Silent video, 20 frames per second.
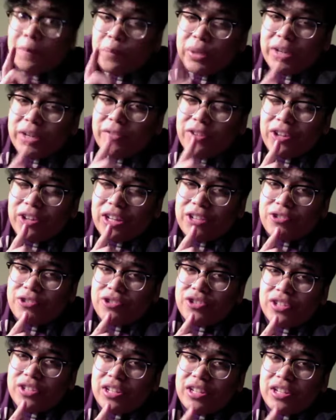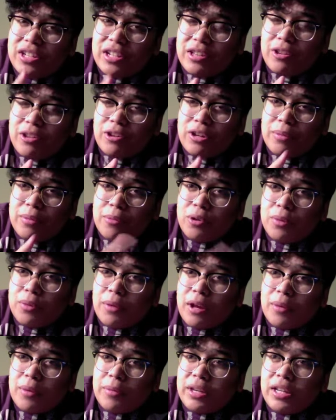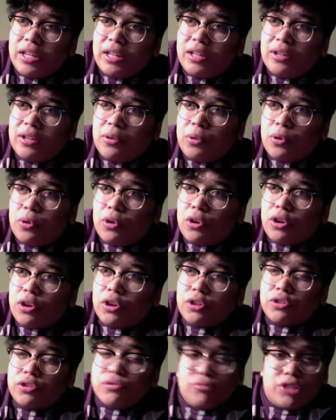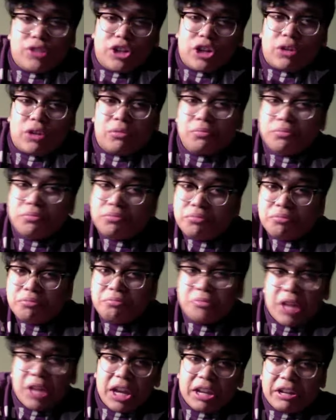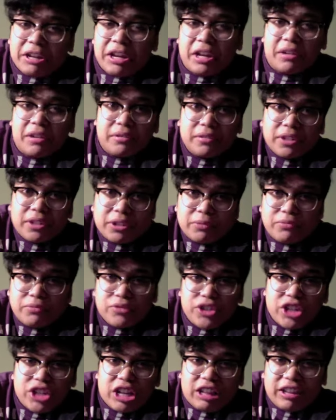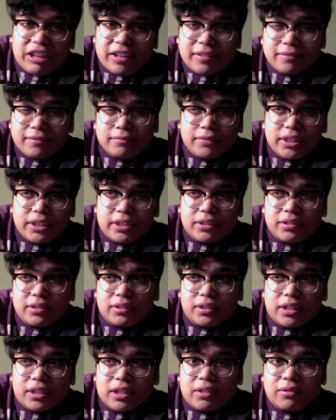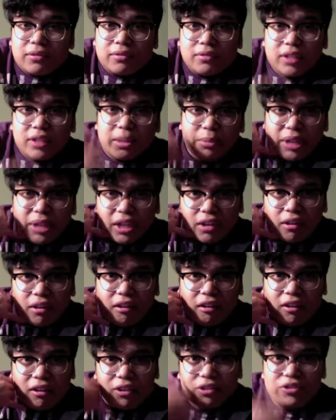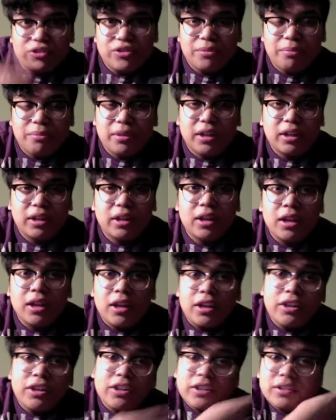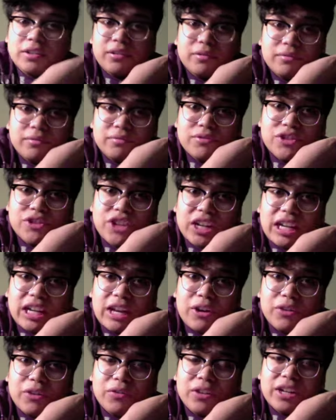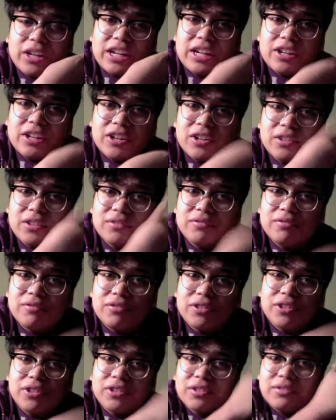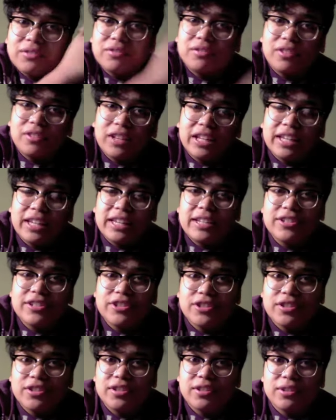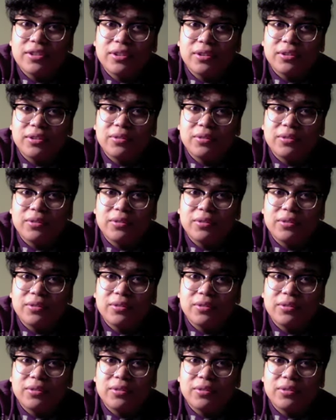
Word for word: But if you're interested in learning more about me, or, you know, hanging out, you know, chilling, you know, give me a call or something, you can check out over here for linkages or